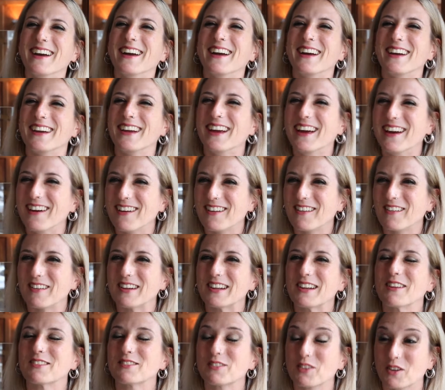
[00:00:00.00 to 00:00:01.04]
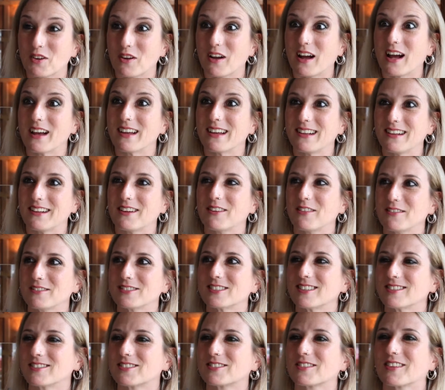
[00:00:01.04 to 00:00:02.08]
You know, when you have to highly
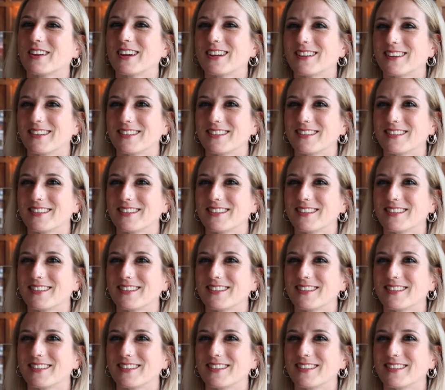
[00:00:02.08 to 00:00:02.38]
concentrate